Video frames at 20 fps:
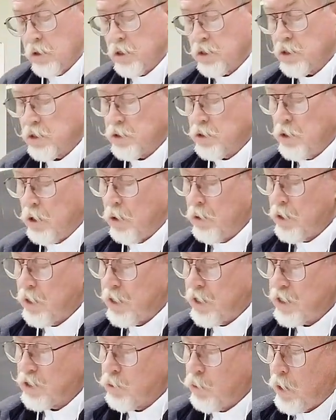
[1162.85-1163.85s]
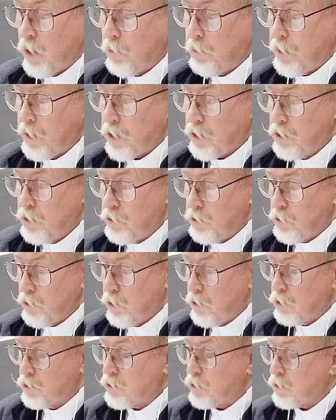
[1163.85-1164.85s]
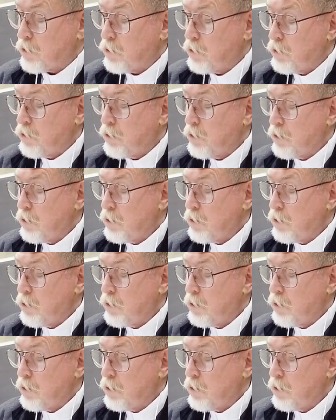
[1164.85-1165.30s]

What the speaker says: This is noted as well by Knut Holter.